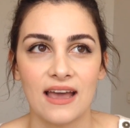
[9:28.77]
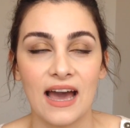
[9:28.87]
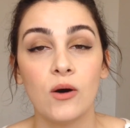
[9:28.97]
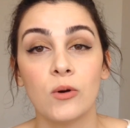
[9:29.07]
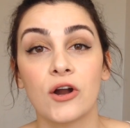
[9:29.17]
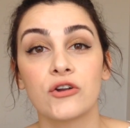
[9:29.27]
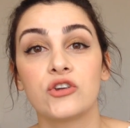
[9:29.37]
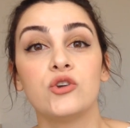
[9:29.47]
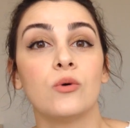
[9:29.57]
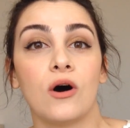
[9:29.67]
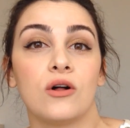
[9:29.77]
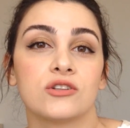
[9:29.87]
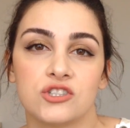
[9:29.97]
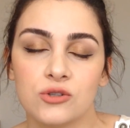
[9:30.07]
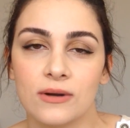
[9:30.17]
how are you
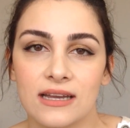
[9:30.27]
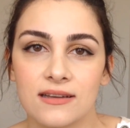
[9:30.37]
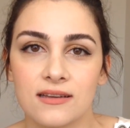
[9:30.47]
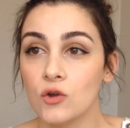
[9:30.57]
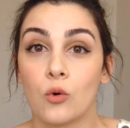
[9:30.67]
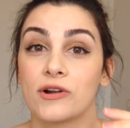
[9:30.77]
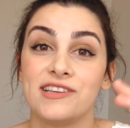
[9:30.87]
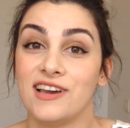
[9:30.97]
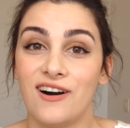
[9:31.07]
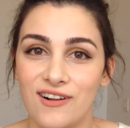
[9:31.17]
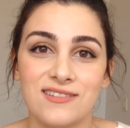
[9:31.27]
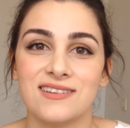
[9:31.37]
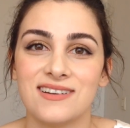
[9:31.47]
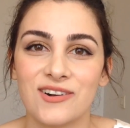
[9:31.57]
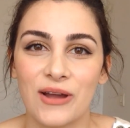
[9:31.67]
all doing or
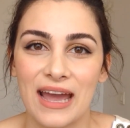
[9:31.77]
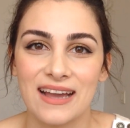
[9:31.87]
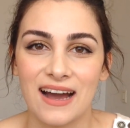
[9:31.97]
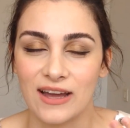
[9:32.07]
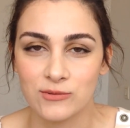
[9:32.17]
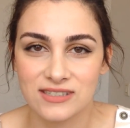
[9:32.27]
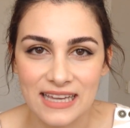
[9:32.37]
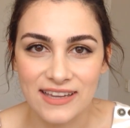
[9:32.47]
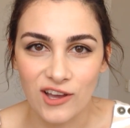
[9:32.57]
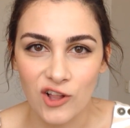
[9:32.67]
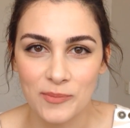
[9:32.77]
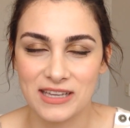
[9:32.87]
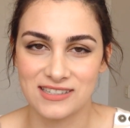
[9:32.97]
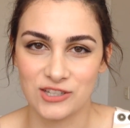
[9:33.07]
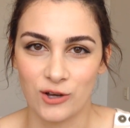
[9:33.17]
y'all, okay? I don't say y'all
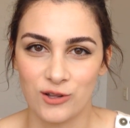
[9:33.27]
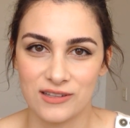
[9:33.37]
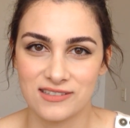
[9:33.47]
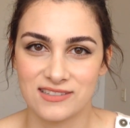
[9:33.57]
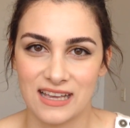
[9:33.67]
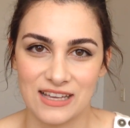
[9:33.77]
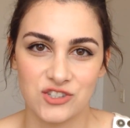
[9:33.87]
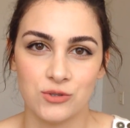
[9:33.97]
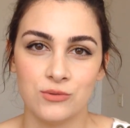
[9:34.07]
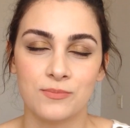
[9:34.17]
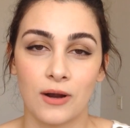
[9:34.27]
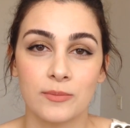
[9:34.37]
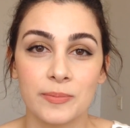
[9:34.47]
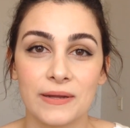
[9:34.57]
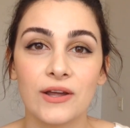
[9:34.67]
because y'all is, as you
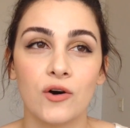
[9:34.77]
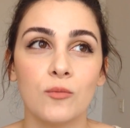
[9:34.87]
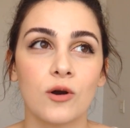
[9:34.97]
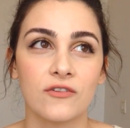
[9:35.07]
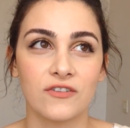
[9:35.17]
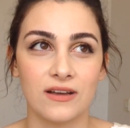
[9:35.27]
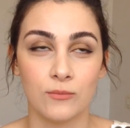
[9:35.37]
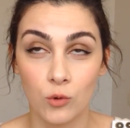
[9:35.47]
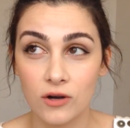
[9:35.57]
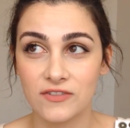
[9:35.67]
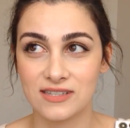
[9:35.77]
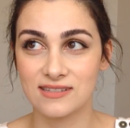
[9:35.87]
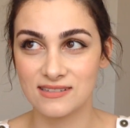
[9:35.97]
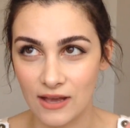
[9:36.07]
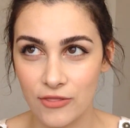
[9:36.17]
probably know, more of a
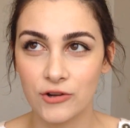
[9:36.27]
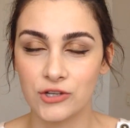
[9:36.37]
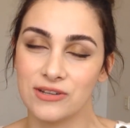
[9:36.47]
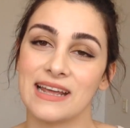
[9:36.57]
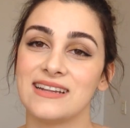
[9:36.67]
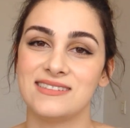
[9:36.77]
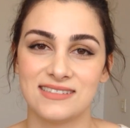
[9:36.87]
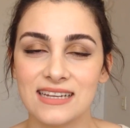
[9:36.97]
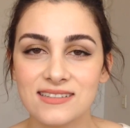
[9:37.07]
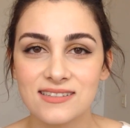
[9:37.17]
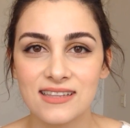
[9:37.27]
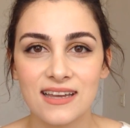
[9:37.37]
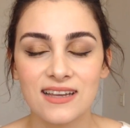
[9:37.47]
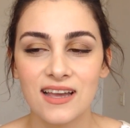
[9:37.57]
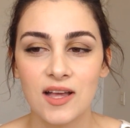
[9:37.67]
Southern United States
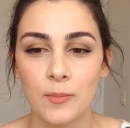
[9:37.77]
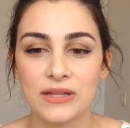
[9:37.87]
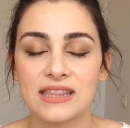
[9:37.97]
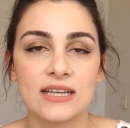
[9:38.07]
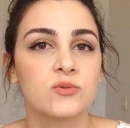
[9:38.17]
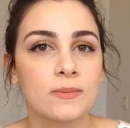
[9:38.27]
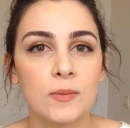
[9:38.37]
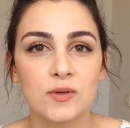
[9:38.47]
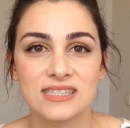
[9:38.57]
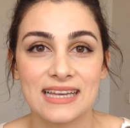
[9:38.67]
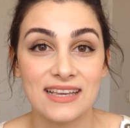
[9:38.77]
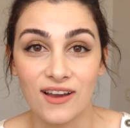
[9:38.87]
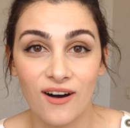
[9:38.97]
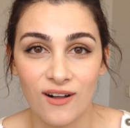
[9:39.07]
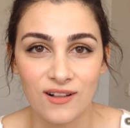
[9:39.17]
thing, but that's why people say
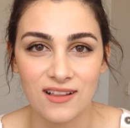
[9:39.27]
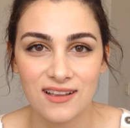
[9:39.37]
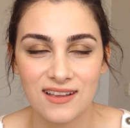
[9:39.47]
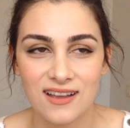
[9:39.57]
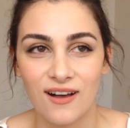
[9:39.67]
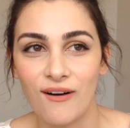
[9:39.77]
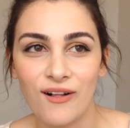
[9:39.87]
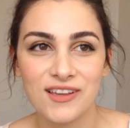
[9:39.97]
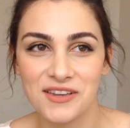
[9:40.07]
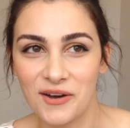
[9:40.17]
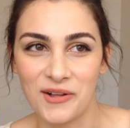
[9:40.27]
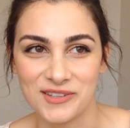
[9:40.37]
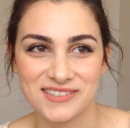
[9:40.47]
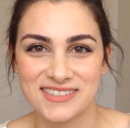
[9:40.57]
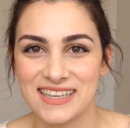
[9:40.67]
y'all, all
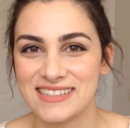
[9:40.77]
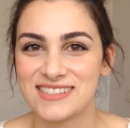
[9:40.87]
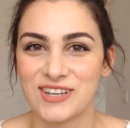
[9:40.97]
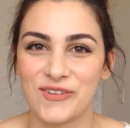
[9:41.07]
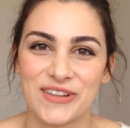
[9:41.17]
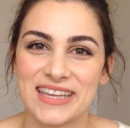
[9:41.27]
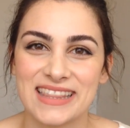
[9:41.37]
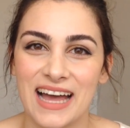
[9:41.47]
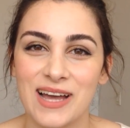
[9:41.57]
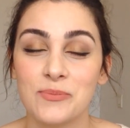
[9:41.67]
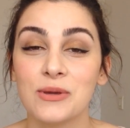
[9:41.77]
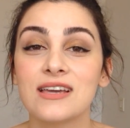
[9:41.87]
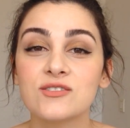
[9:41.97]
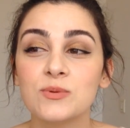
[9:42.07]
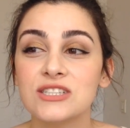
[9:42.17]
y'alls and stuff like that,
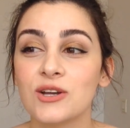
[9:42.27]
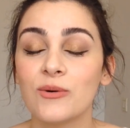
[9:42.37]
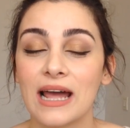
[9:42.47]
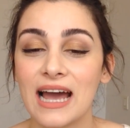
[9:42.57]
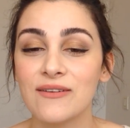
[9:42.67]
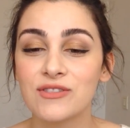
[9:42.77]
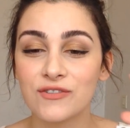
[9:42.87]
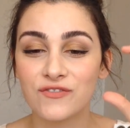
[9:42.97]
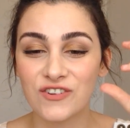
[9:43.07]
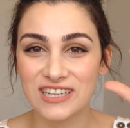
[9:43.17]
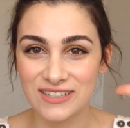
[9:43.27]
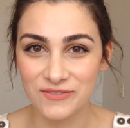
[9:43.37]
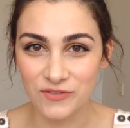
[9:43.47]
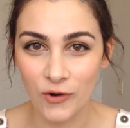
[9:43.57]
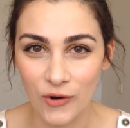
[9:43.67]
because we don't have the freaking
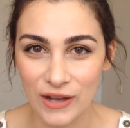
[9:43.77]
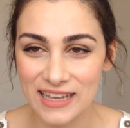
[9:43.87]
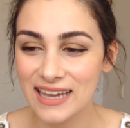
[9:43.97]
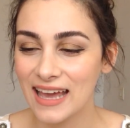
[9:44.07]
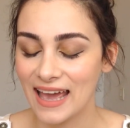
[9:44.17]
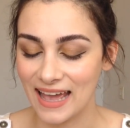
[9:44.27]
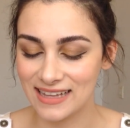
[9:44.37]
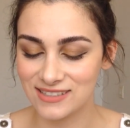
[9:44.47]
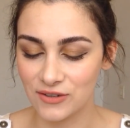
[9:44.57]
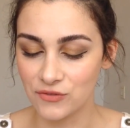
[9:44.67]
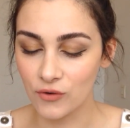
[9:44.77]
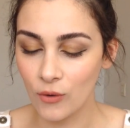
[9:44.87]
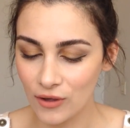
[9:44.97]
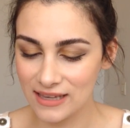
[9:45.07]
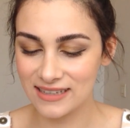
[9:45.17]
voi, and
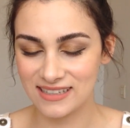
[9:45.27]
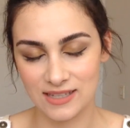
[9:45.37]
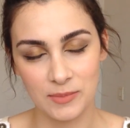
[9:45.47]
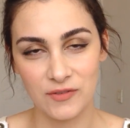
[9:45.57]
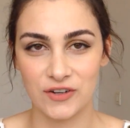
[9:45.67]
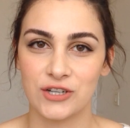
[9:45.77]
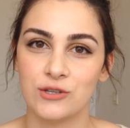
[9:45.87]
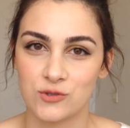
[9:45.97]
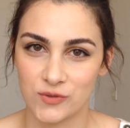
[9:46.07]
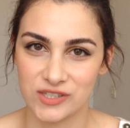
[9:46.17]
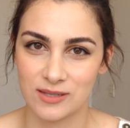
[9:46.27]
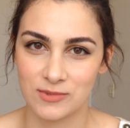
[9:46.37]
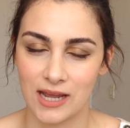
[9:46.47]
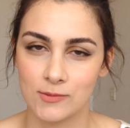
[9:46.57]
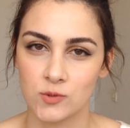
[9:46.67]
voi can be very useful
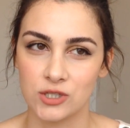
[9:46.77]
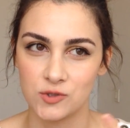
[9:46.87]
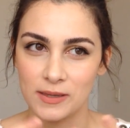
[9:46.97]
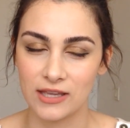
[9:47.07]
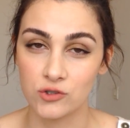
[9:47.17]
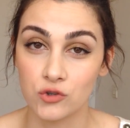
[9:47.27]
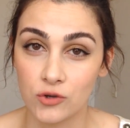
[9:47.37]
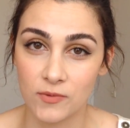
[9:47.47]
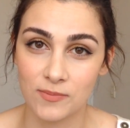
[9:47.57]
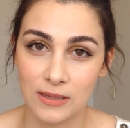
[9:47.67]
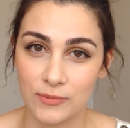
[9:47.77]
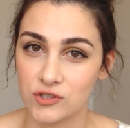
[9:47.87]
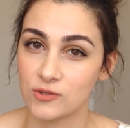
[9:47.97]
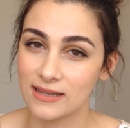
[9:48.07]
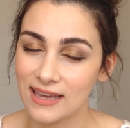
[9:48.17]
sometimes when you're speaking to a group of people.
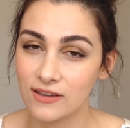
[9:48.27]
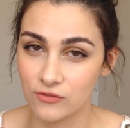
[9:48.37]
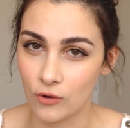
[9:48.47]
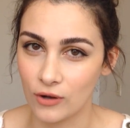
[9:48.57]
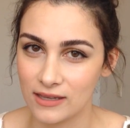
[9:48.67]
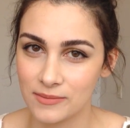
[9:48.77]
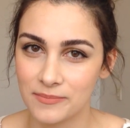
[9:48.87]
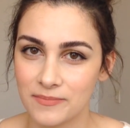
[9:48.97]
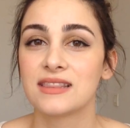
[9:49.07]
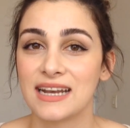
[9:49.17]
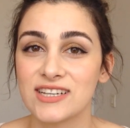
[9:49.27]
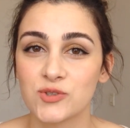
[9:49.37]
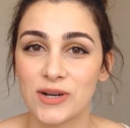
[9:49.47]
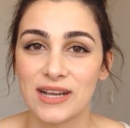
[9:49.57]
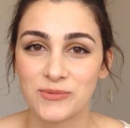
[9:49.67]
So I like voi. The
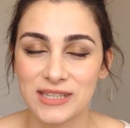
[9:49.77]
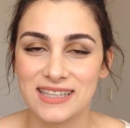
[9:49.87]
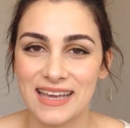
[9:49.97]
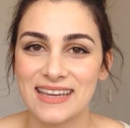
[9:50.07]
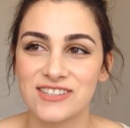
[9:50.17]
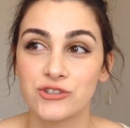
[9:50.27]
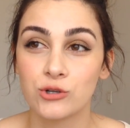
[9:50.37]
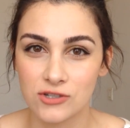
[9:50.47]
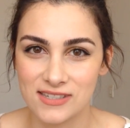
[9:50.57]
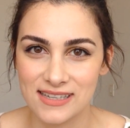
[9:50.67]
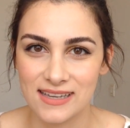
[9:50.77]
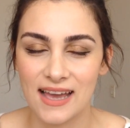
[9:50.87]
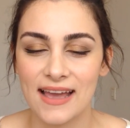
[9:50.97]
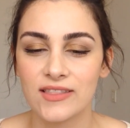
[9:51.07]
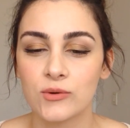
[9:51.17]
next word I really like is così.
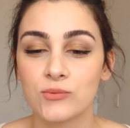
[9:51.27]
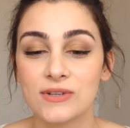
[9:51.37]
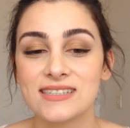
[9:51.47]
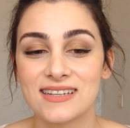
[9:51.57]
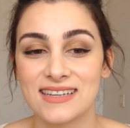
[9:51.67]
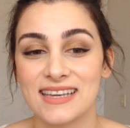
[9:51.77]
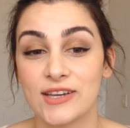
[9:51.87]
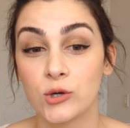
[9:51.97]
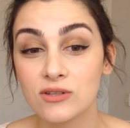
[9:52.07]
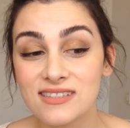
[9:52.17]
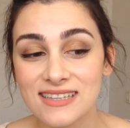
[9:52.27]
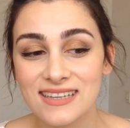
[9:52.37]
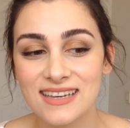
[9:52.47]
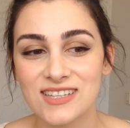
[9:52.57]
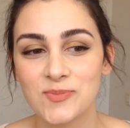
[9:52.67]
And the reason I like
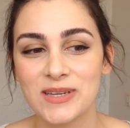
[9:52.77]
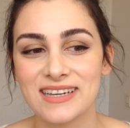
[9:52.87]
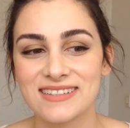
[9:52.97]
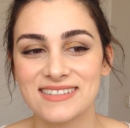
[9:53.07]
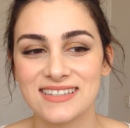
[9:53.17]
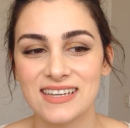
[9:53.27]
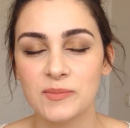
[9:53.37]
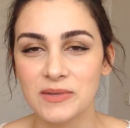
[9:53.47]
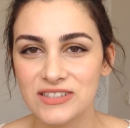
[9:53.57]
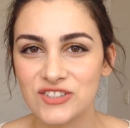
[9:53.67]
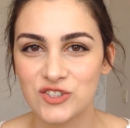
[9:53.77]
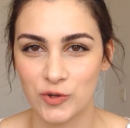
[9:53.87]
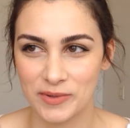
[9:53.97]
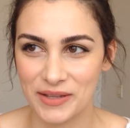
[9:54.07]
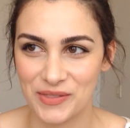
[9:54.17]
così is because it means
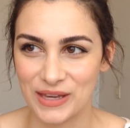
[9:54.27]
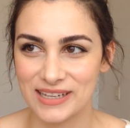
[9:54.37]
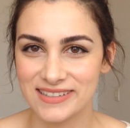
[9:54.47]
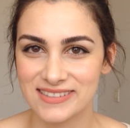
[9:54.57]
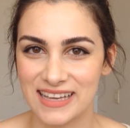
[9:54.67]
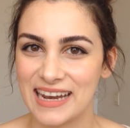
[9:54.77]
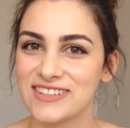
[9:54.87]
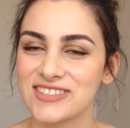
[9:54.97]
so many things. And